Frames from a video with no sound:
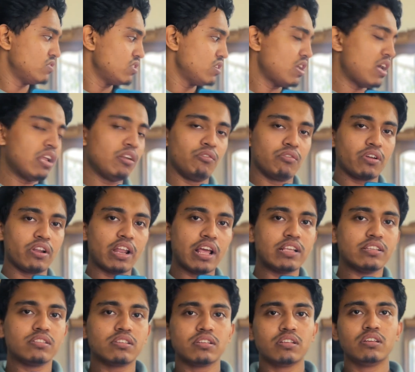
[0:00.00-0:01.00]

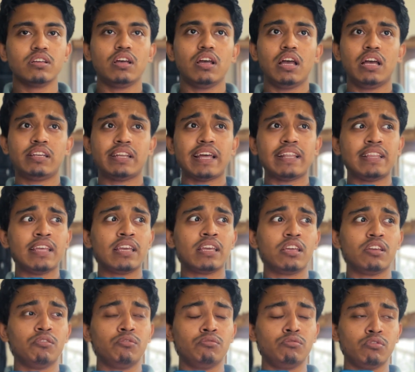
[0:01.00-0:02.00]
unorganized, and I think
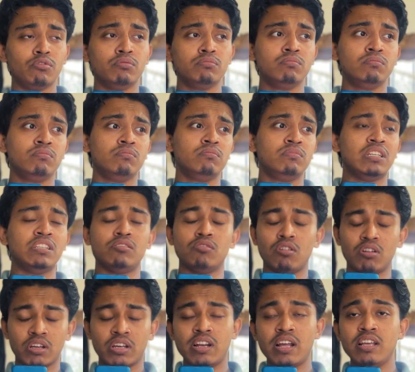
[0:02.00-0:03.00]
your room is
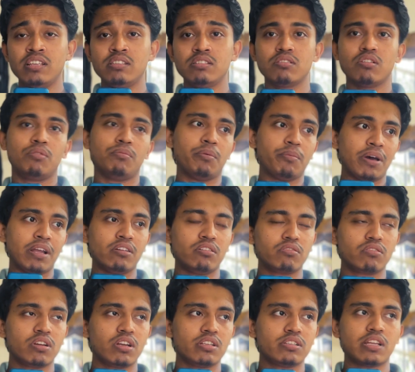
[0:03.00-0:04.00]
organized or maybe
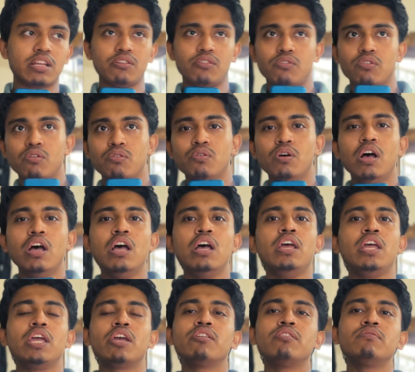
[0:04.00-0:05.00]
unorganized, I don't know.
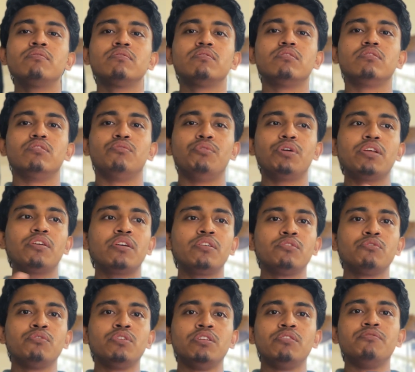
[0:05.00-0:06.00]
What you can
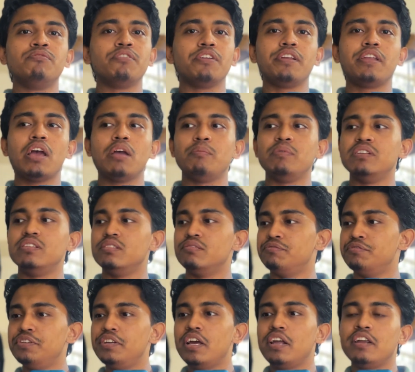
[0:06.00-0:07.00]
do in your free time is
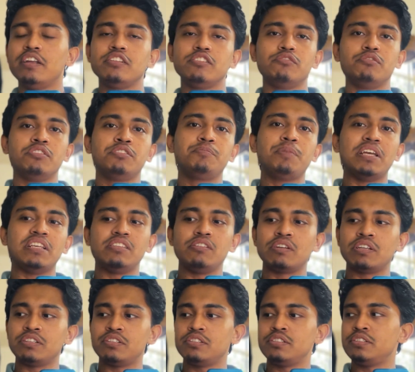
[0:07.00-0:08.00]
rearrange your space. You
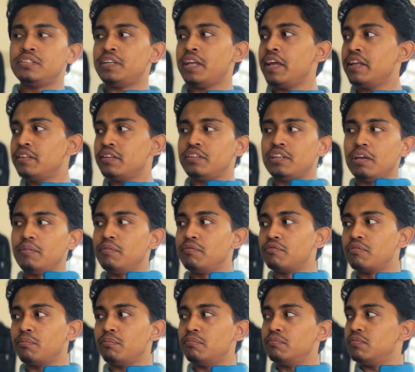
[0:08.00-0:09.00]
can take the table
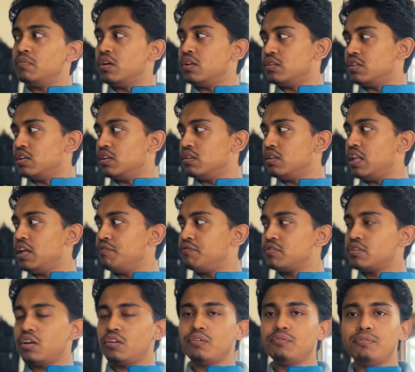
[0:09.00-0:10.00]
from the left
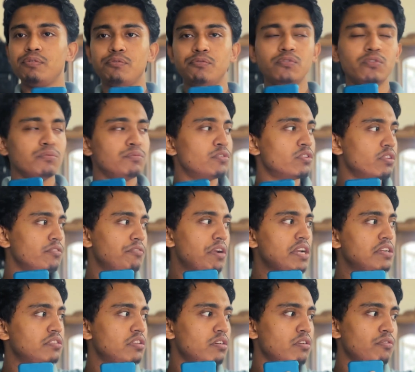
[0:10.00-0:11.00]
side of your room to the right
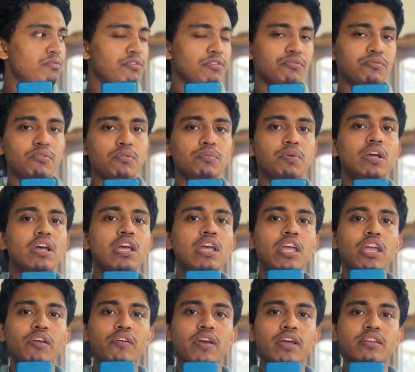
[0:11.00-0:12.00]
side of your room.
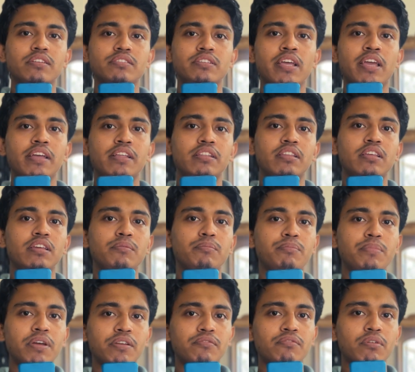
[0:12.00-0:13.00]
You can take the
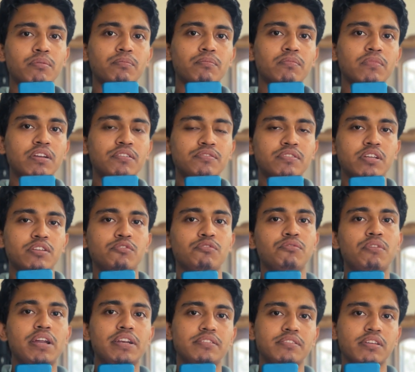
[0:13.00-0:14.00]
bed from left side to
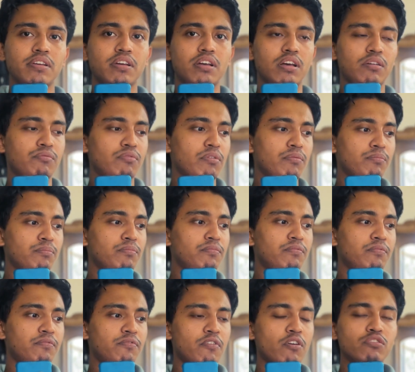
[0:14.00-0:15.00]
right side, from
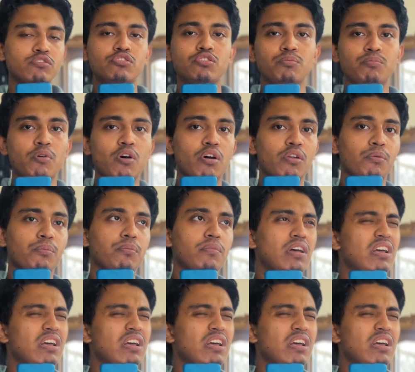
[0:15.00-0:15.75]
front to bottom,